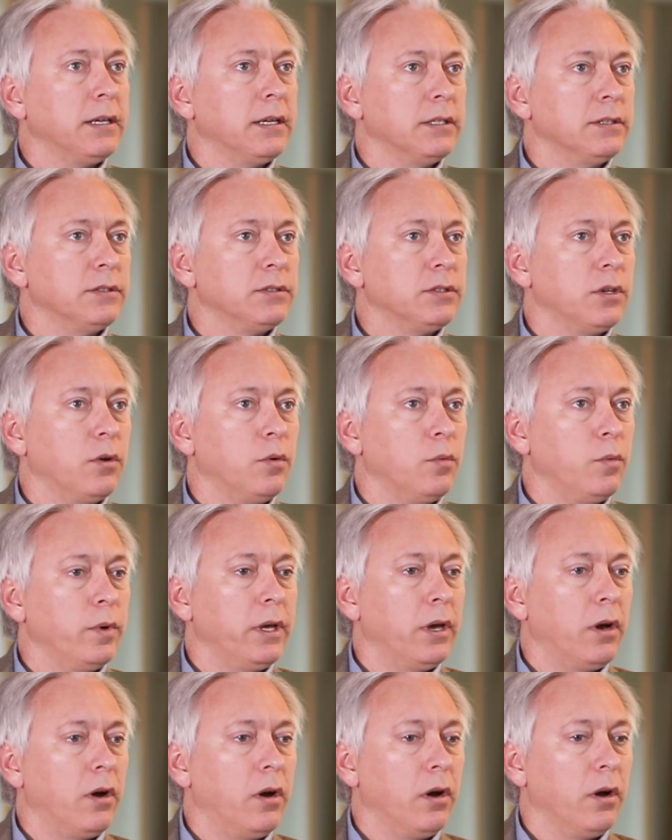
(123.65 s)
and so
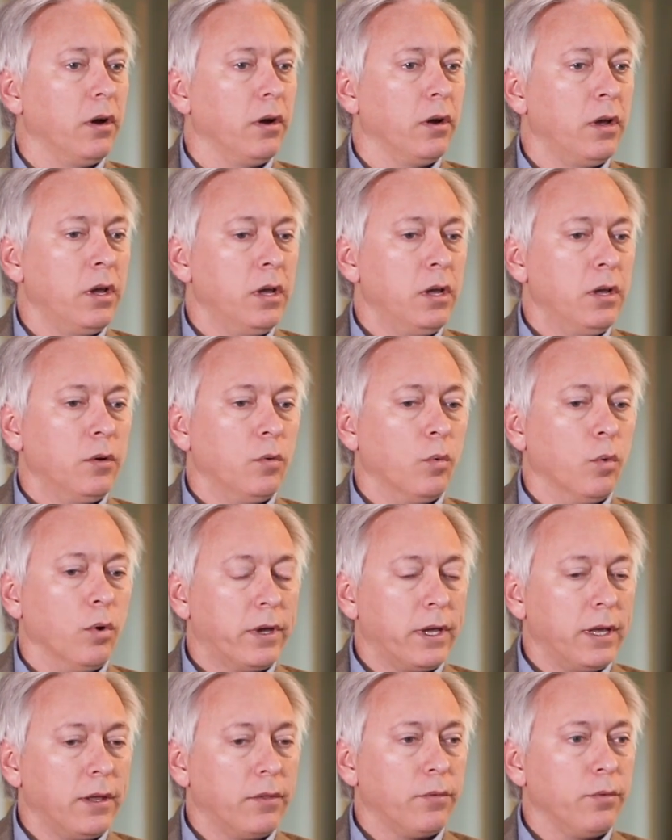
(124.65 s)
we are
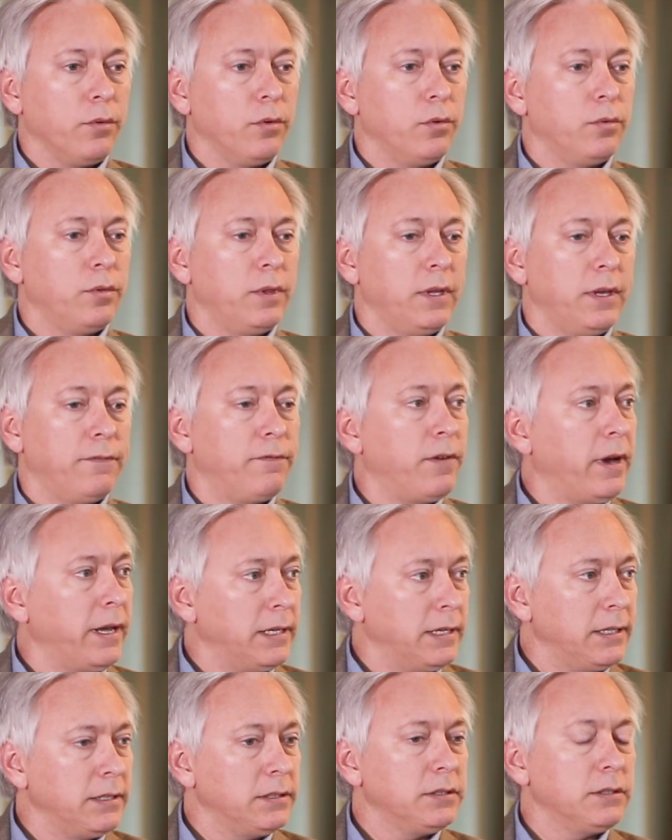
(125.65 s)
working through the
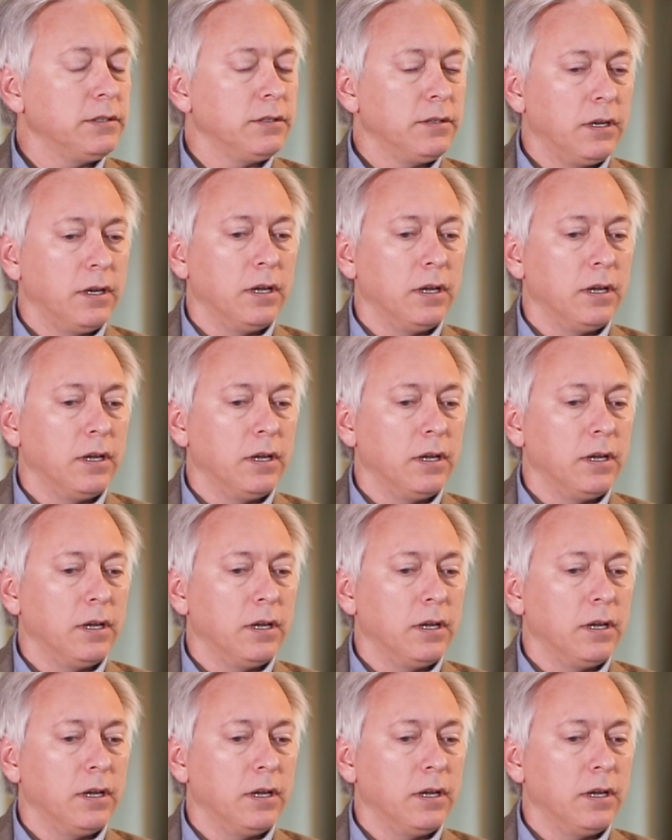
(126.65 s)
findings